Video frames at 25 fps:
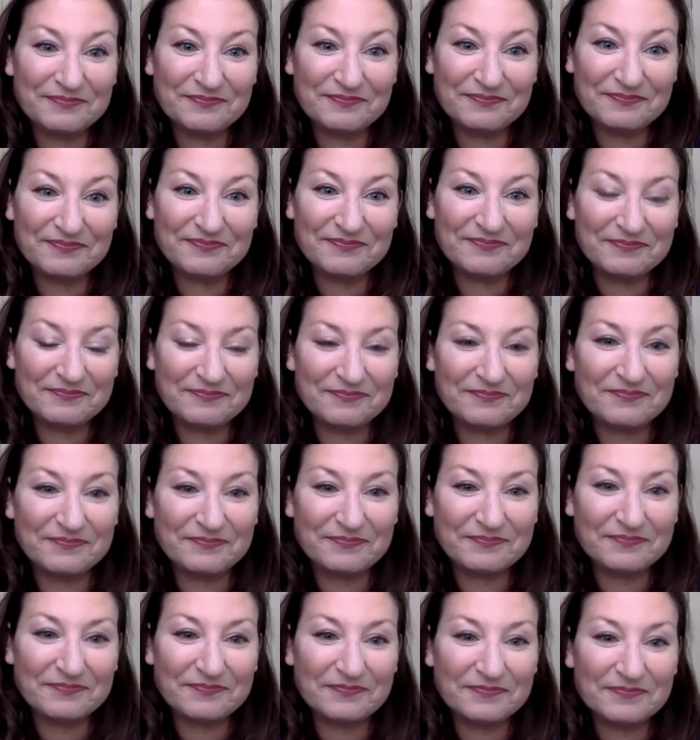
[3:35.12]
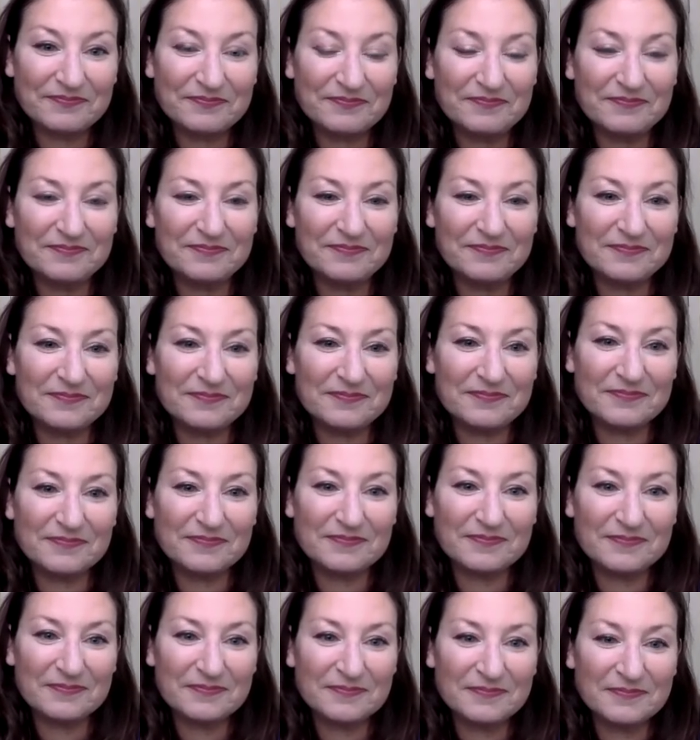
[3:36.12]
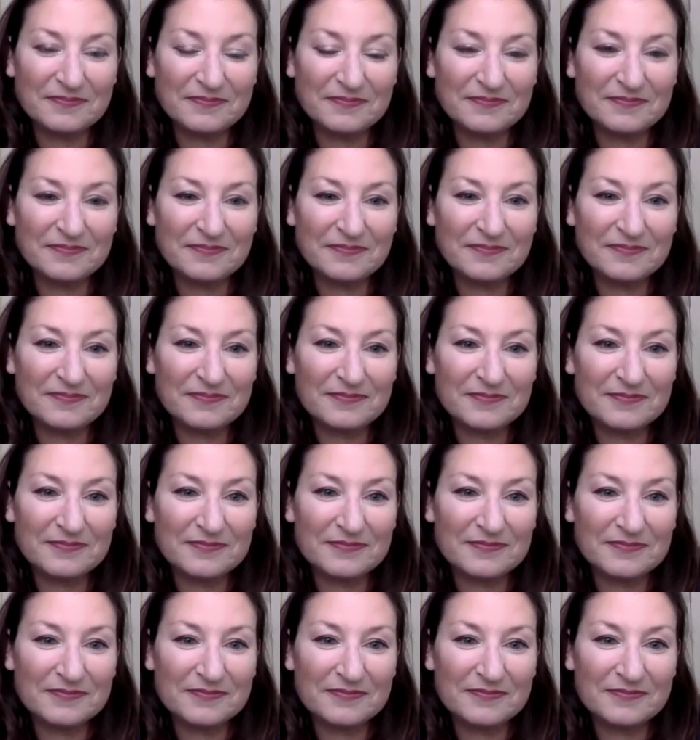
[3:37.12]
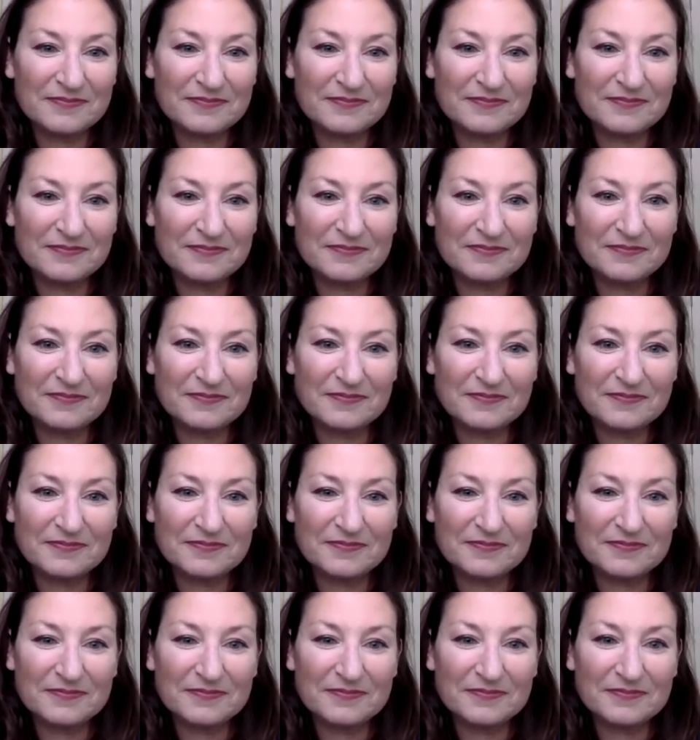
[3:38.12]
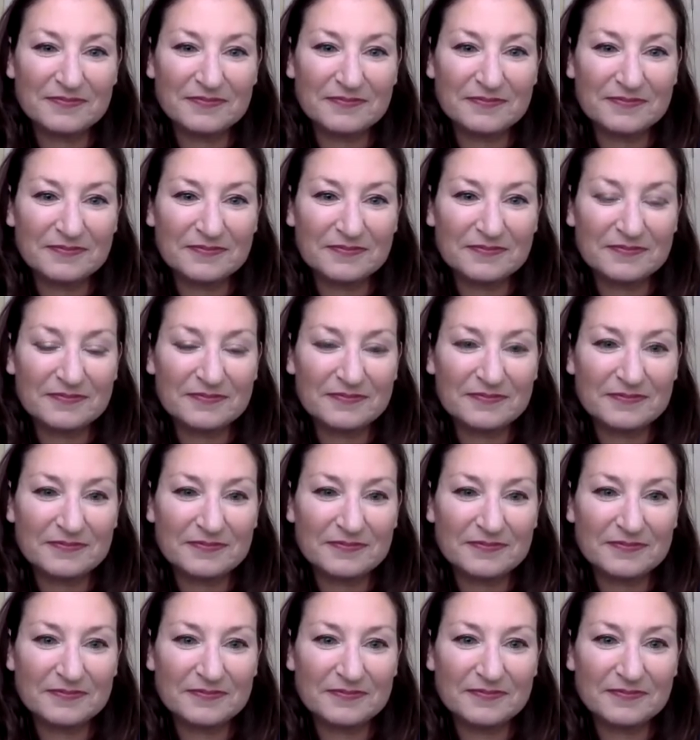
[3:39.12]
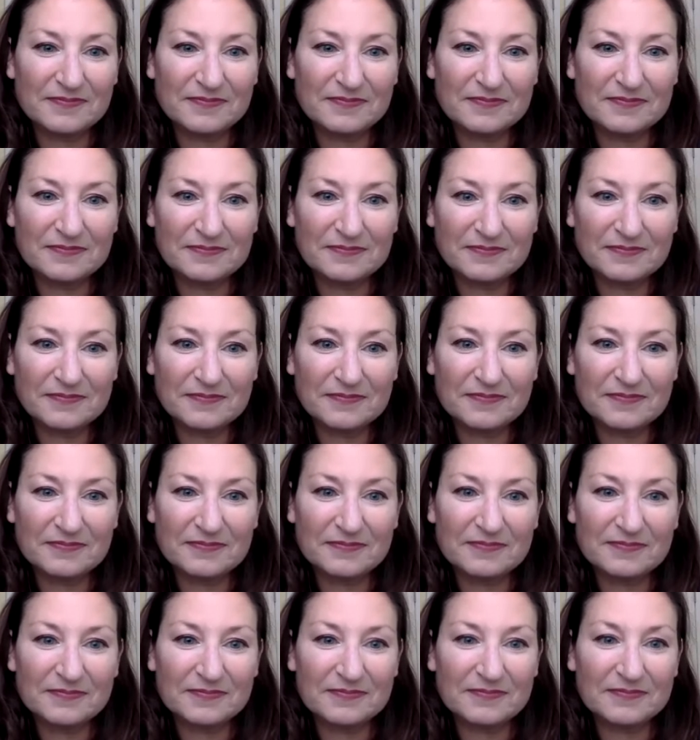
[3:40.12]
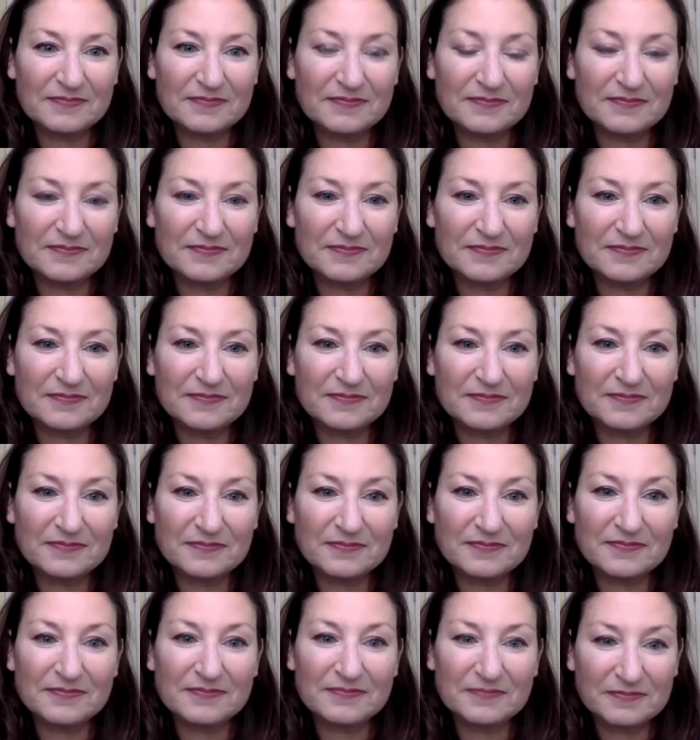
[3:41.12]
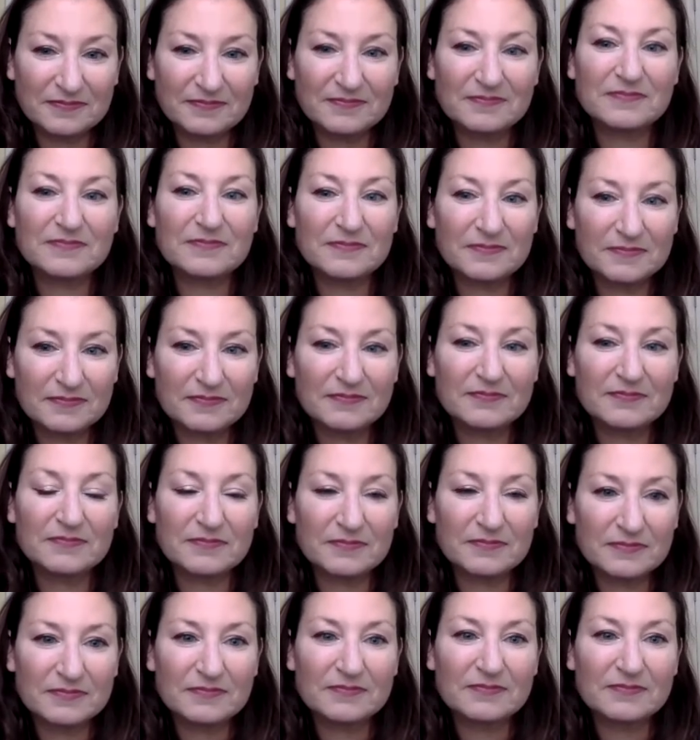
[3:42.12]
(not speaking)